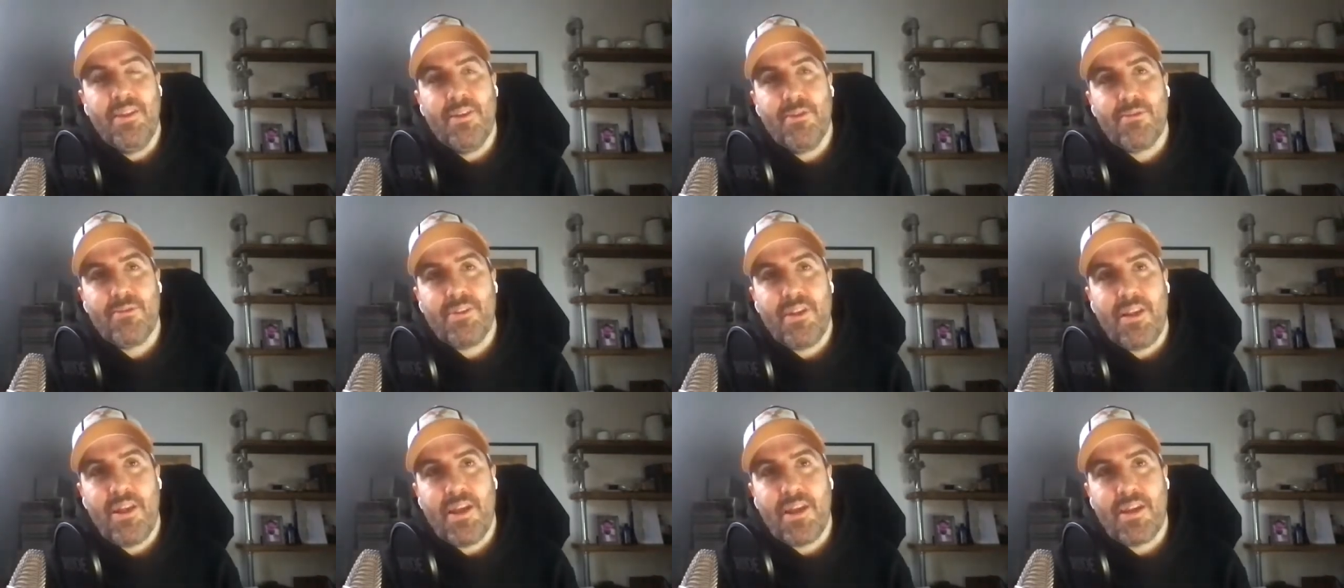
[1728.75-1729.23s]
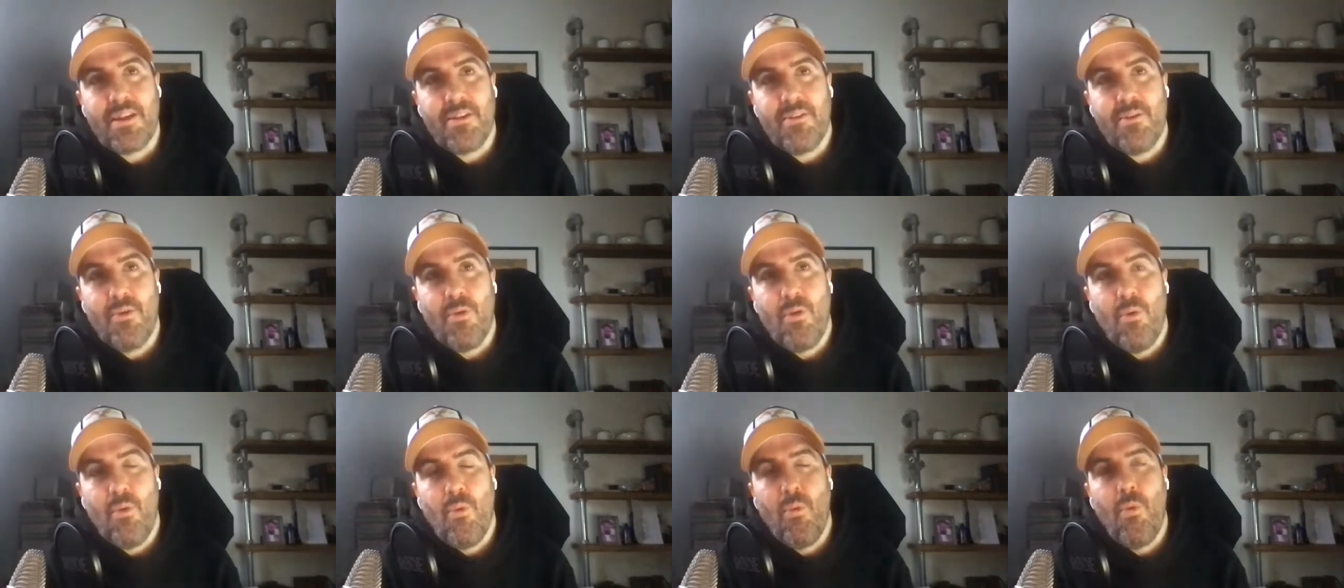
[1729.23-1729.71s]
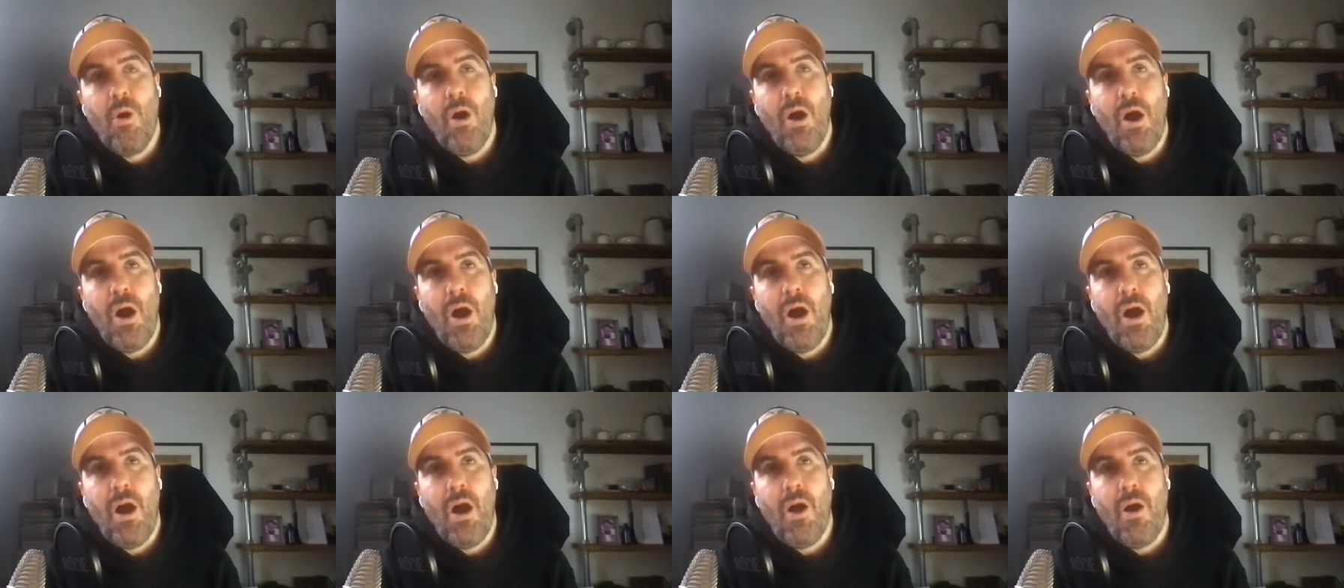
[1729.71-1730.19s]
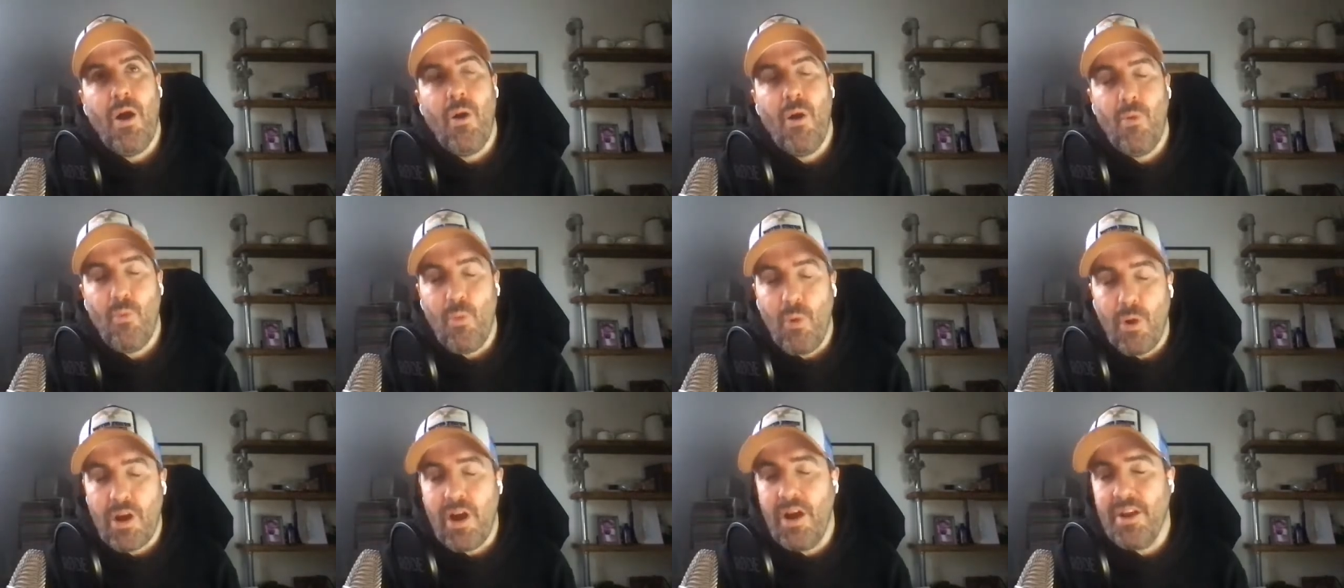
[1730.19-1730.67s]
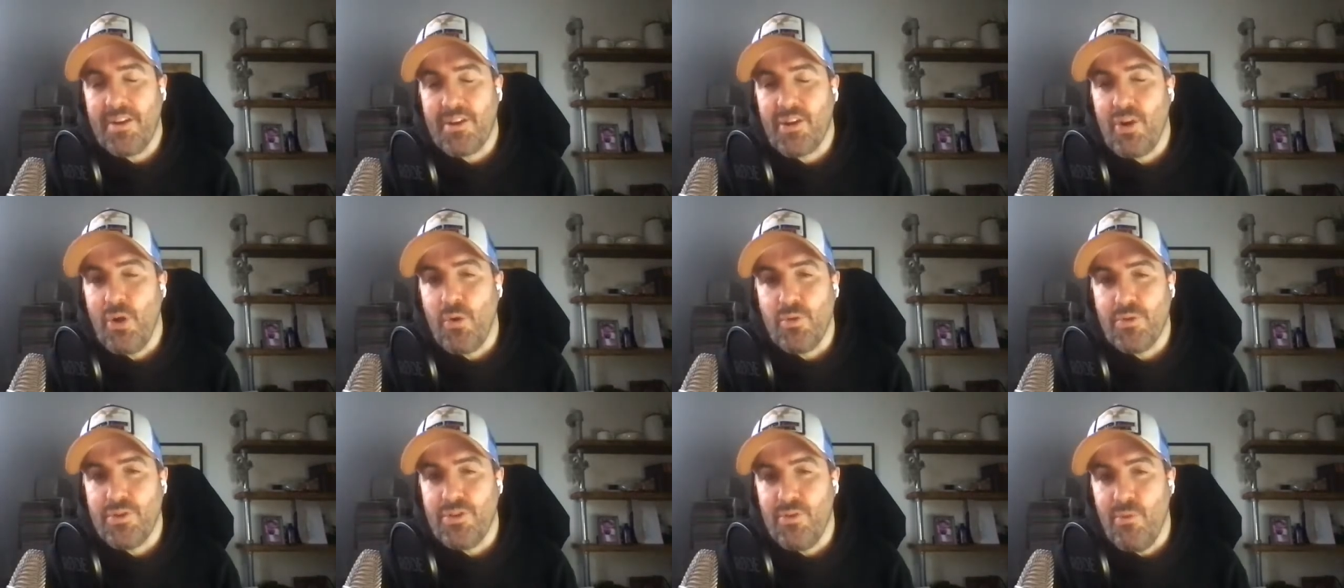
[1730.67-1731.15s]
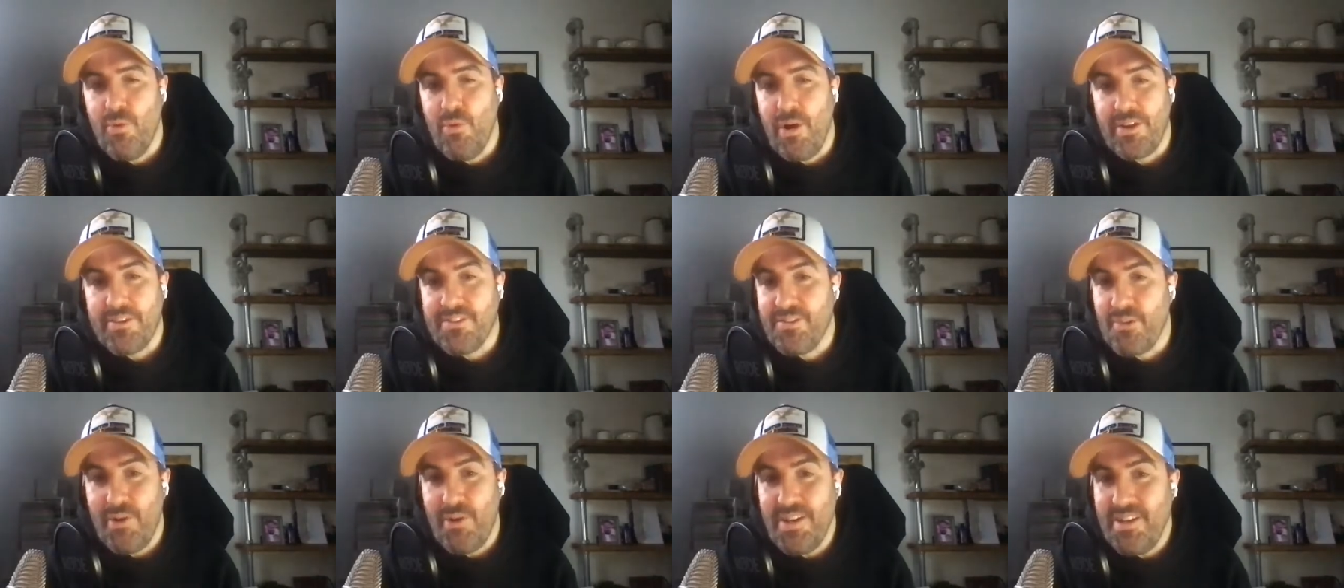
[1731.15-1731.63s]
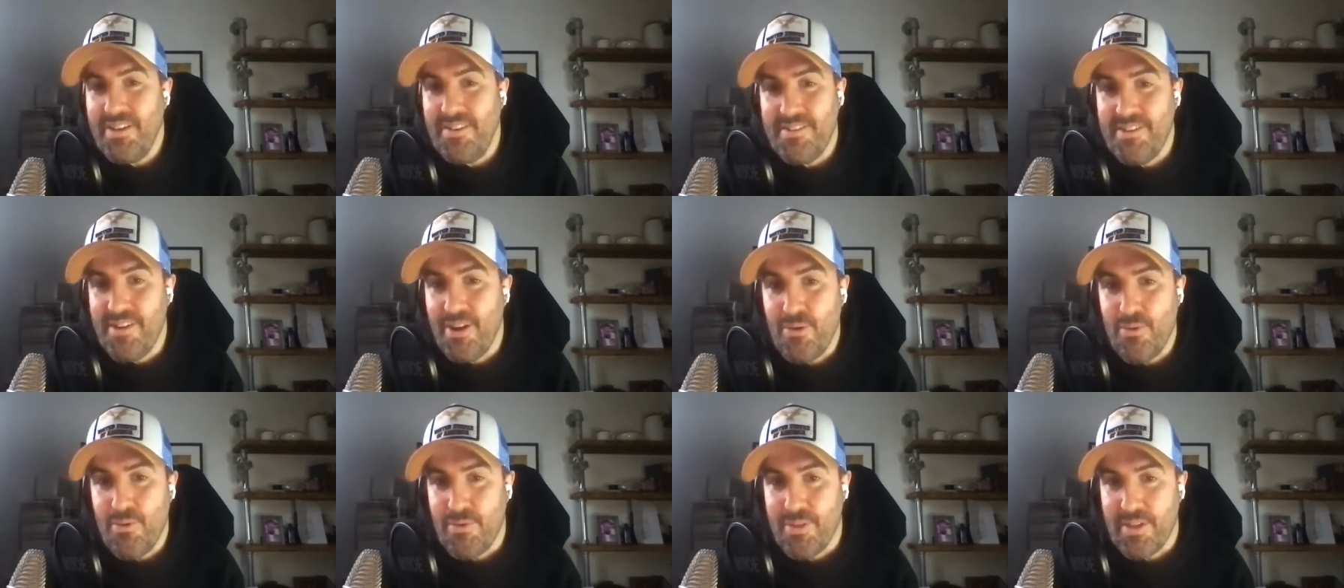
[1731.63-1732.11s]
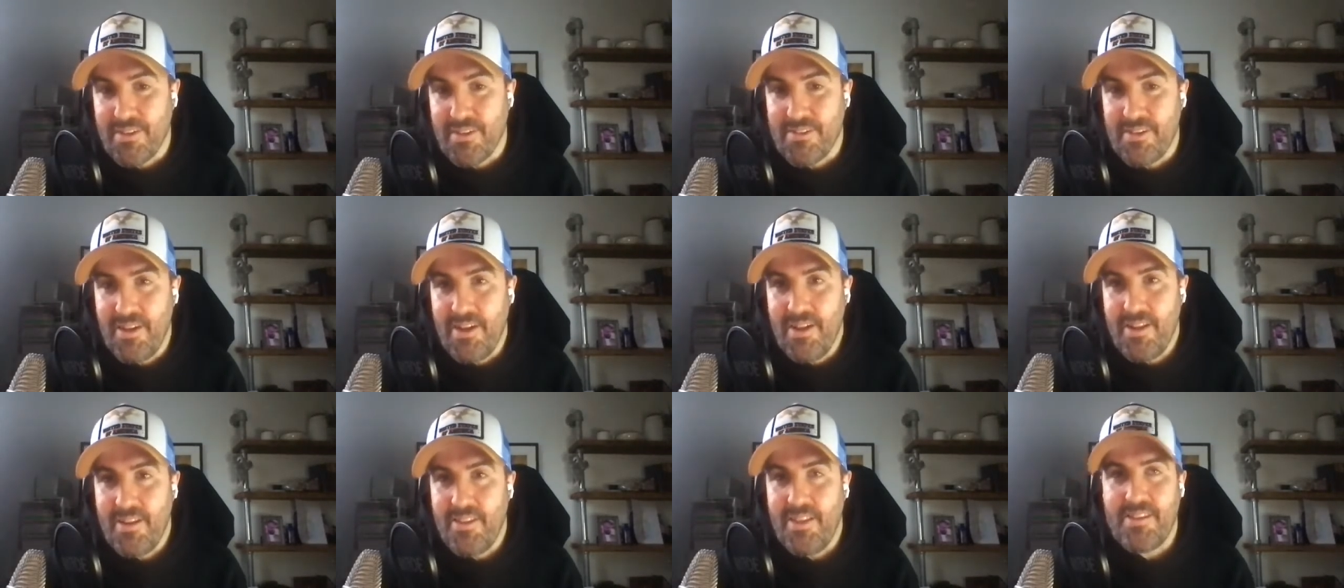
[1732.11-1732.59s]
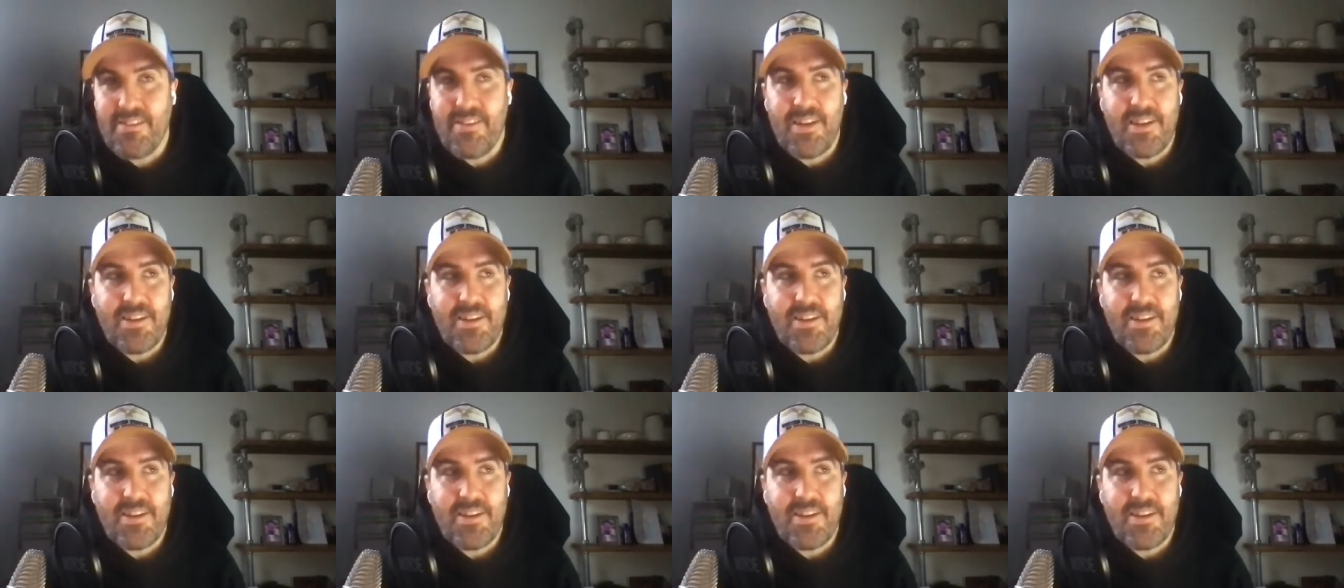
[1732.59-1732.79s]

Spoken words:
And then it was like, what kind of gold do you want? So I didn't know this.